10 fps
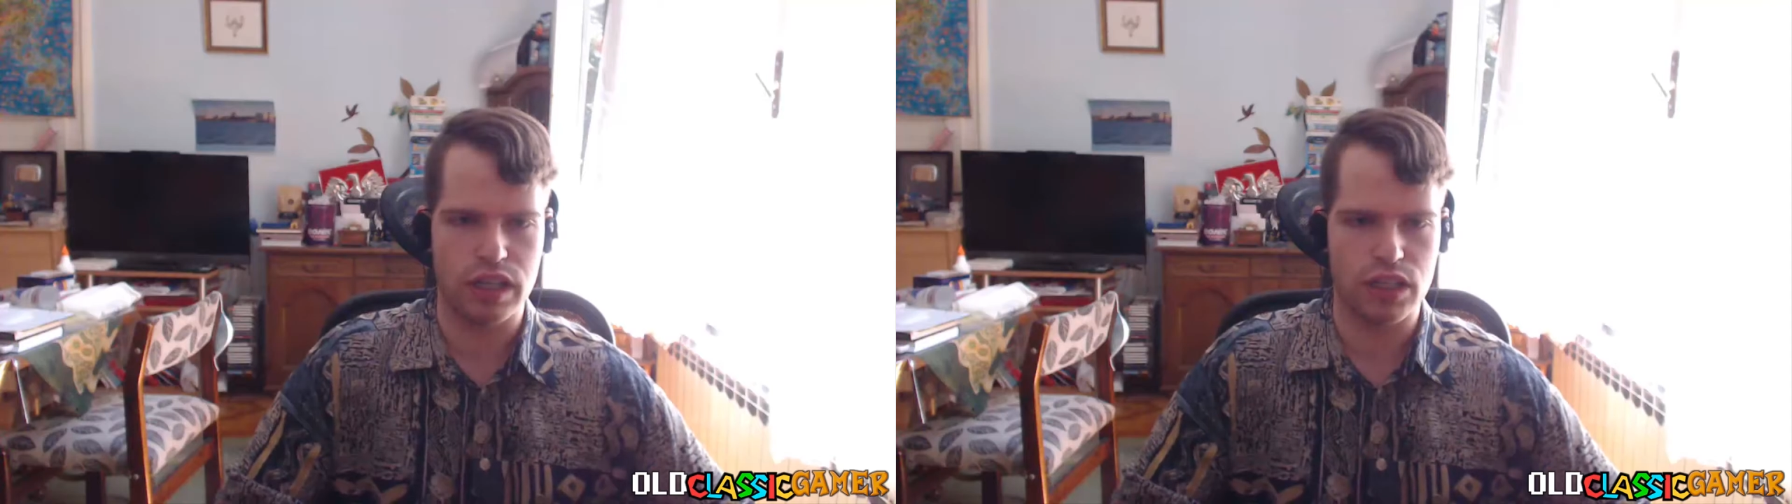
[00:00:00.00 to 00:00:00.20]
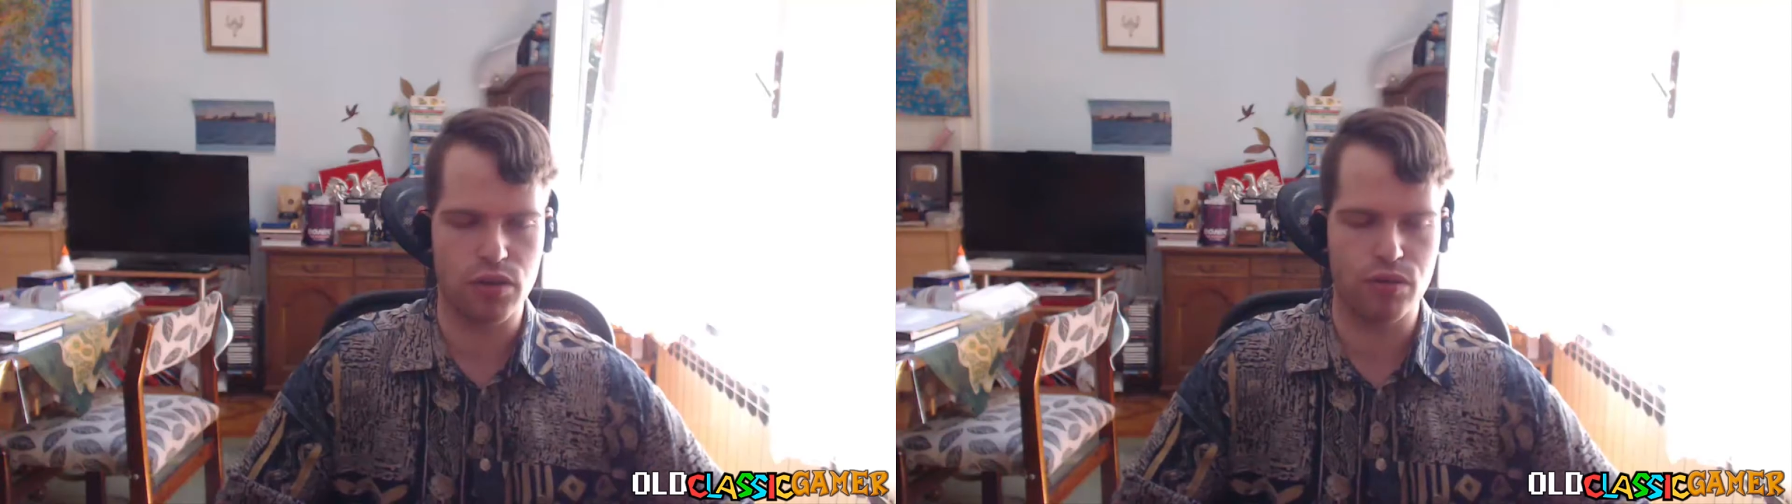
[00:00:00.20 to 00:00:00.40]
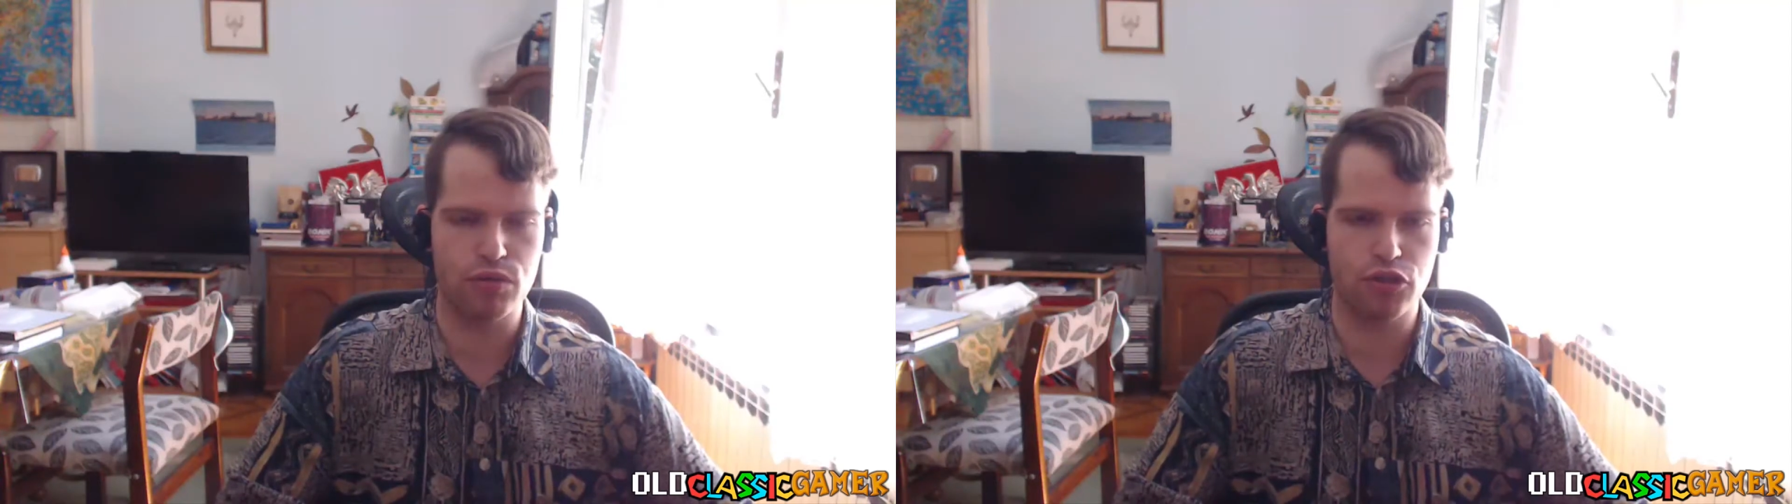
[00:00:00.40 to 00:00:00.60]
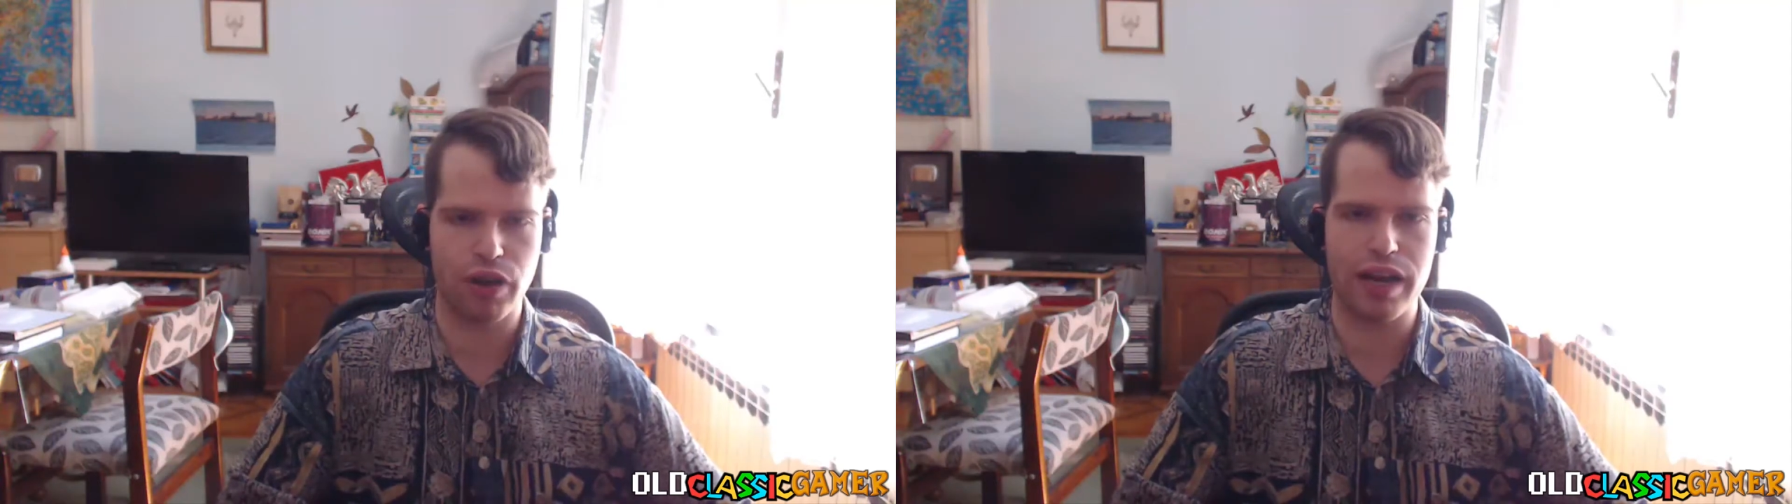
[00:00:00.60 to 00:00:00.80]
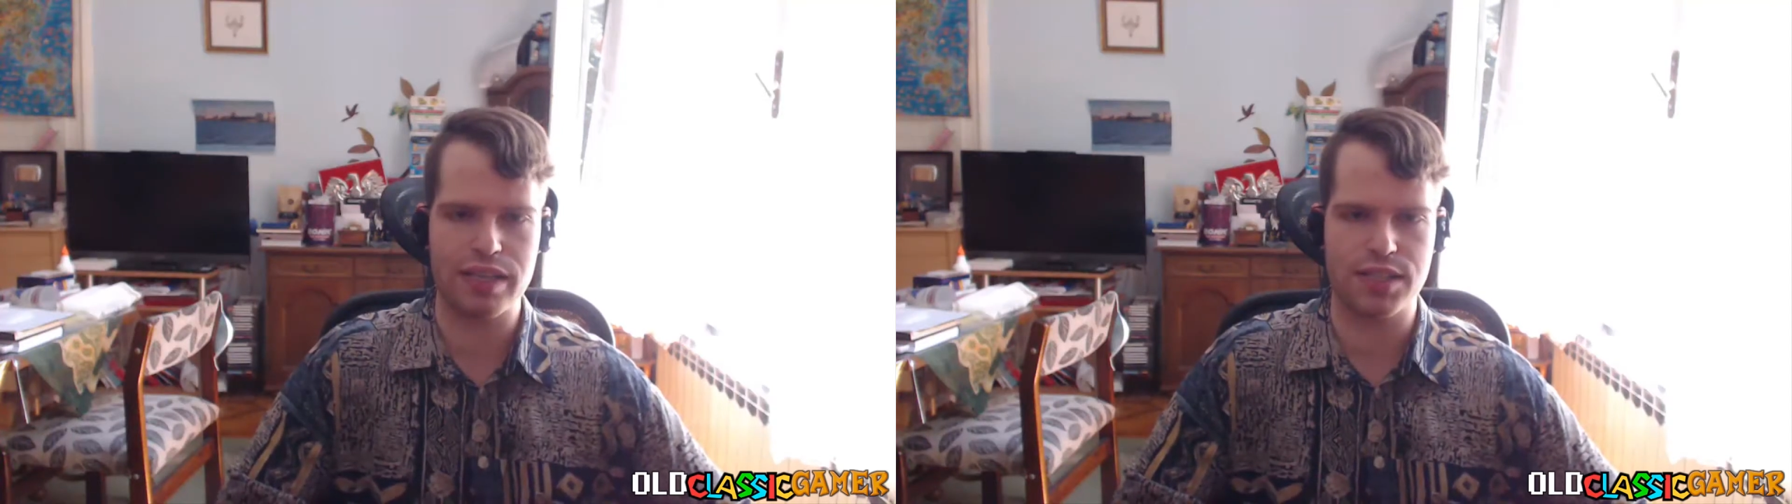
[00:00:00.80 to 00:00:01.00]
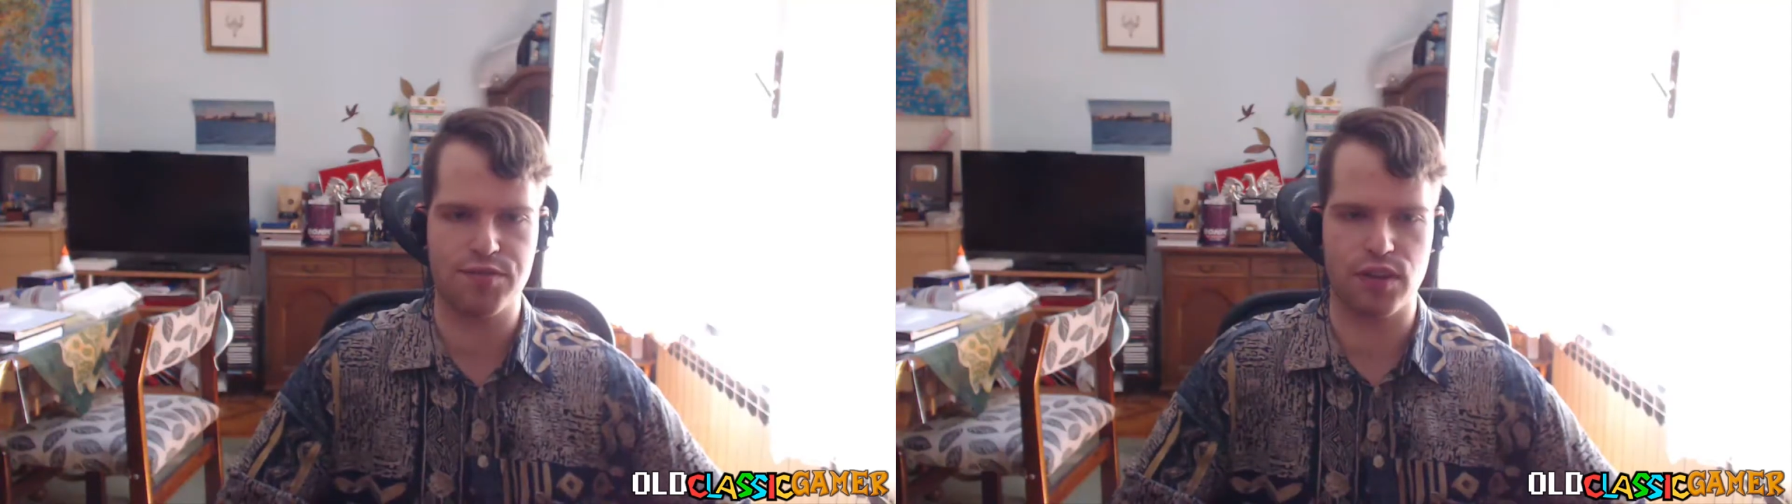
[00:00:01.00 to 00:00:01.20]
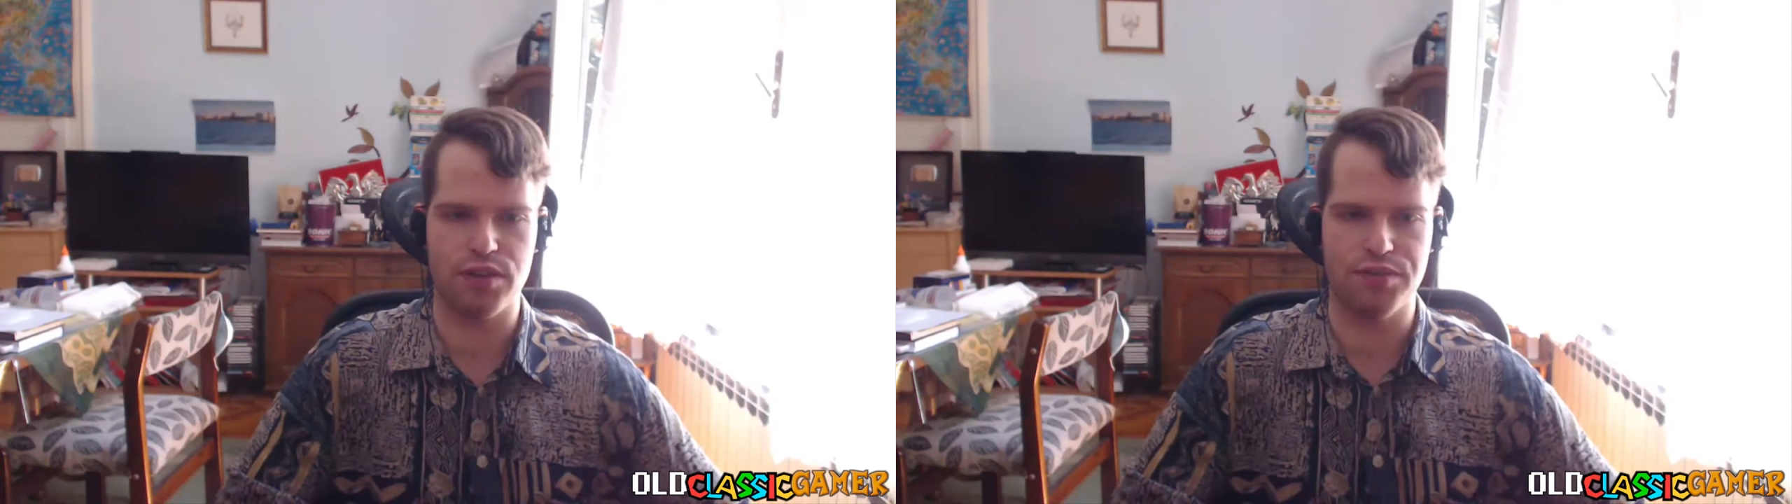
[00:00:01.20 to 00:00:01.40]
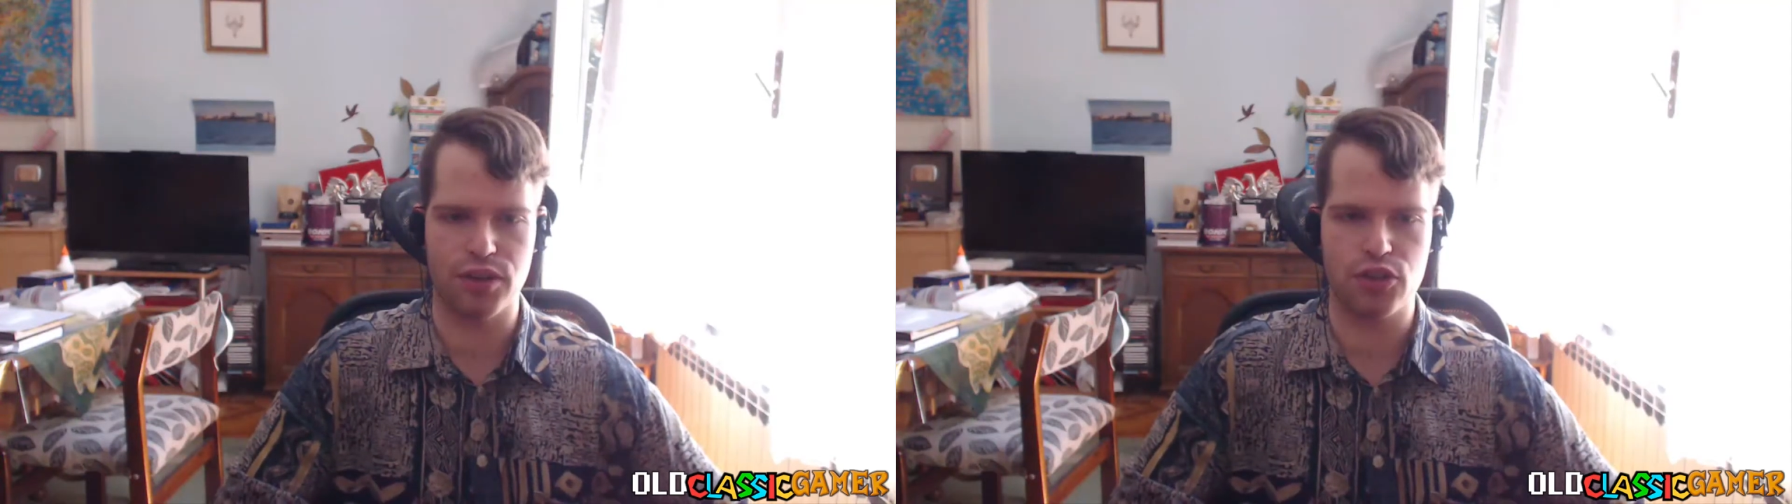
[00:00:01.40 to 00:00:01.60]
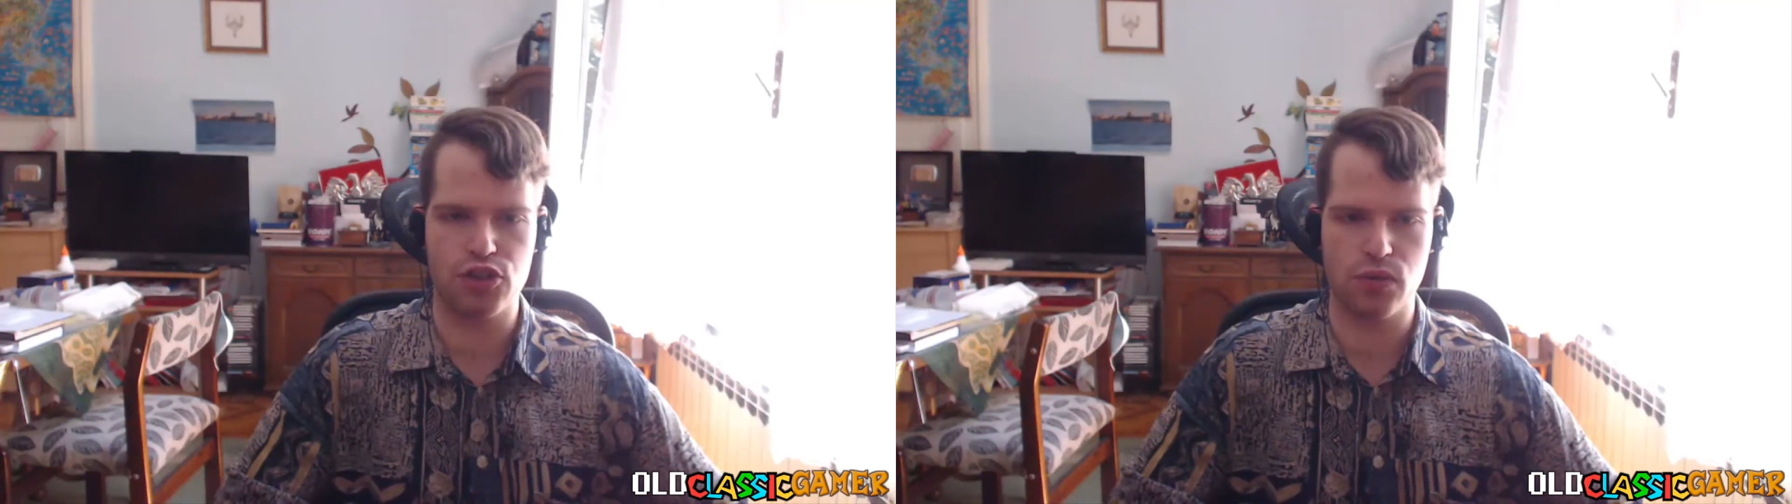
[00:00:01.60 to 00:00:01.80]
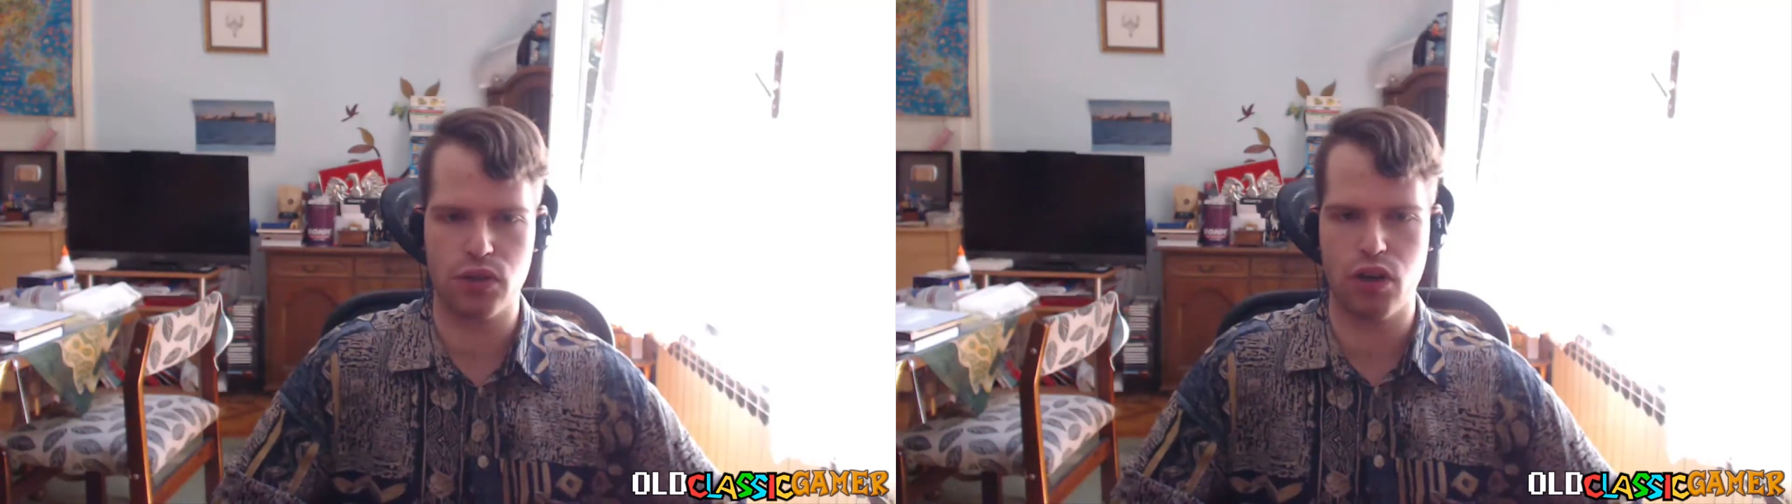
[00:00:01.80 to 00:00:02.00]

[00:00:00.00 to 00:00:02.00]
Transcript: you could transfer virtual